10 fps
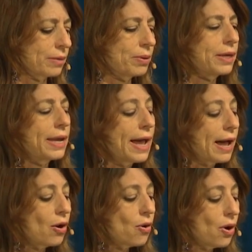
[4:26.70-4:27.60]
But
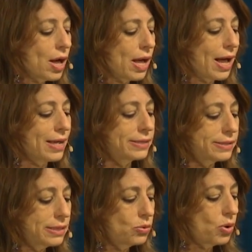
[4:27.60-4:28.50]
now I
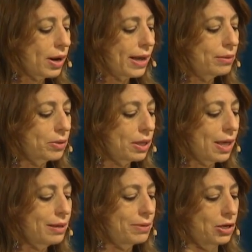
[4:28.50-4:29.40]
see what I am
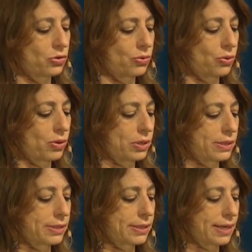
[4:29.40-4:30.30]
climbing
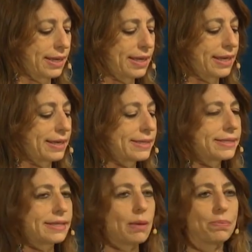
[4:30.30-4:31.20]
towards,
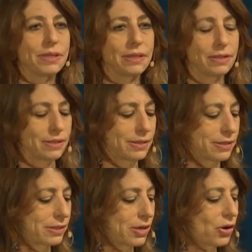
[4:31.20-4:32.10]

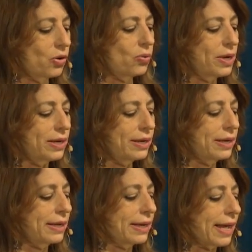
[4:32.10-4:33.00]
acceptance,
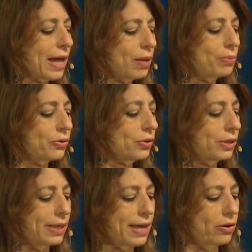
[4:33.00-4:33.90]
written in capital
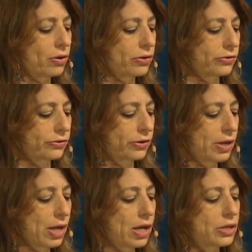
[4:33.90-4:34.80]
letters,
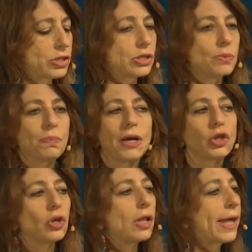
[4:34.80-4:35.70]
a
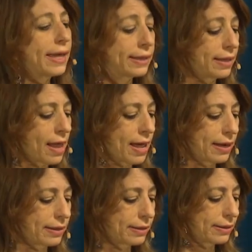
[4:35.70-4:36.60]
special
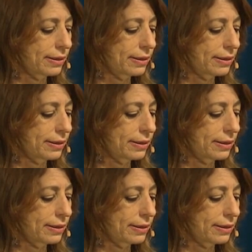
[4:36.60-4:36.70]
headline,